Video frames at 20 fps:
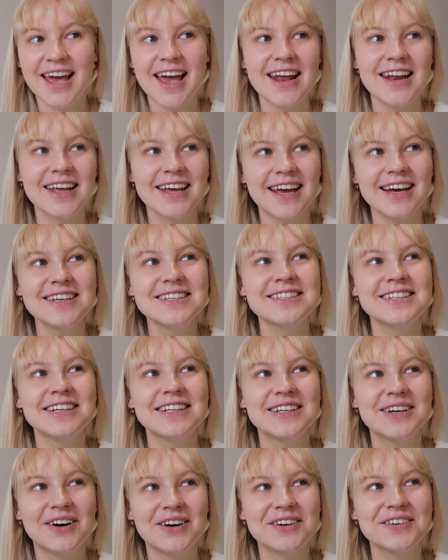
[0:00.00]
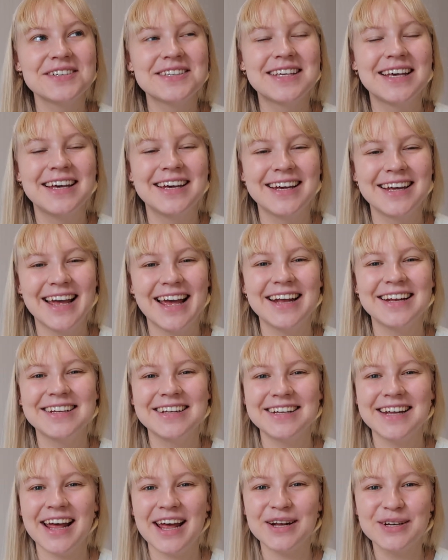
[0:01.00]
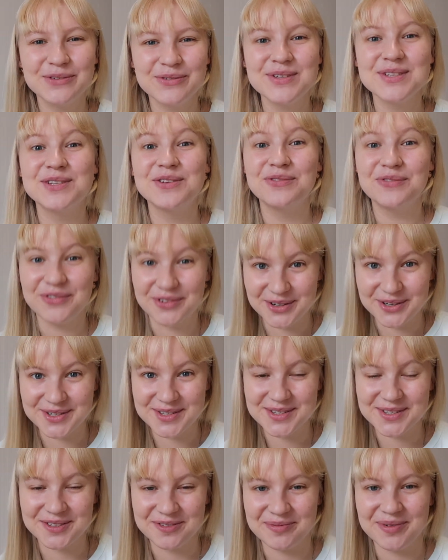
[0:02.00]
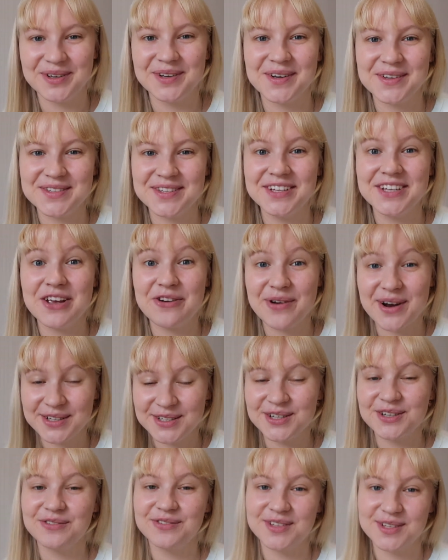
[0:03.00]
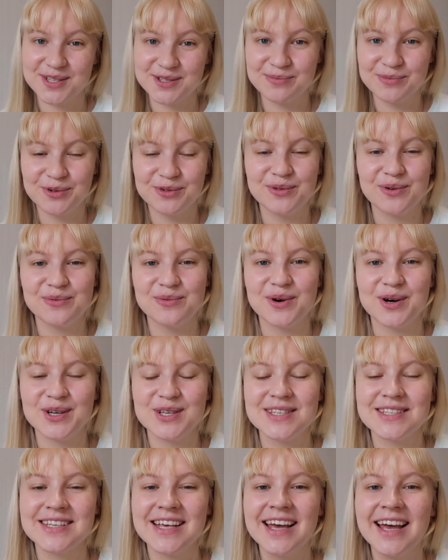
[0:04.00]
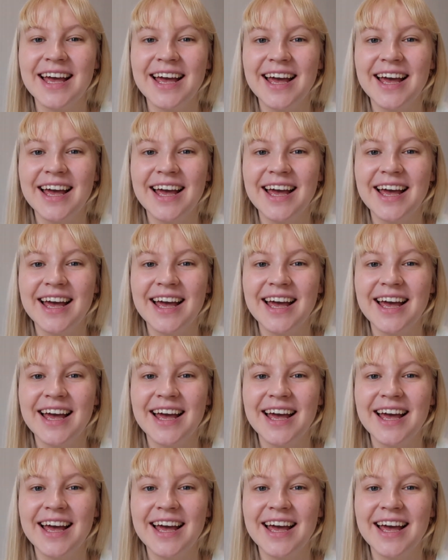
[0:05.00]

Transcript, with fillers: and I guess it goes hand in hand with the first two, because the director of this movie was